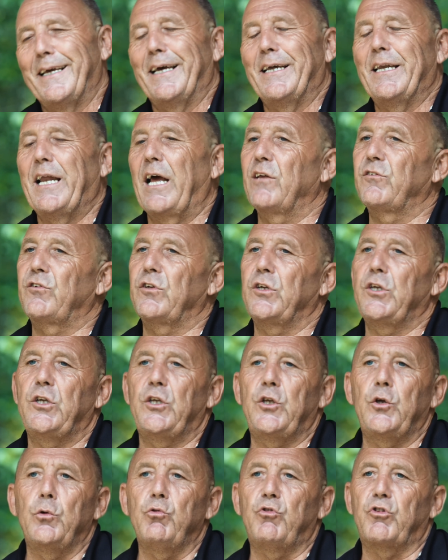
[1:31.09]
and has a
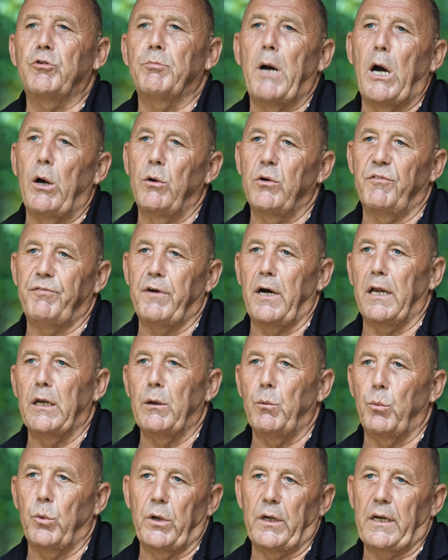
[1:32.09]
huge amount of
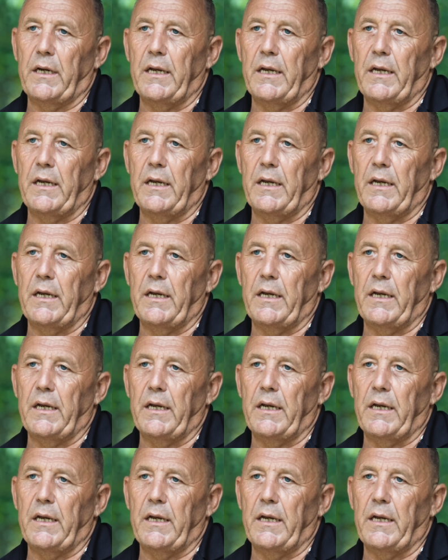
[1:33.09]
underwater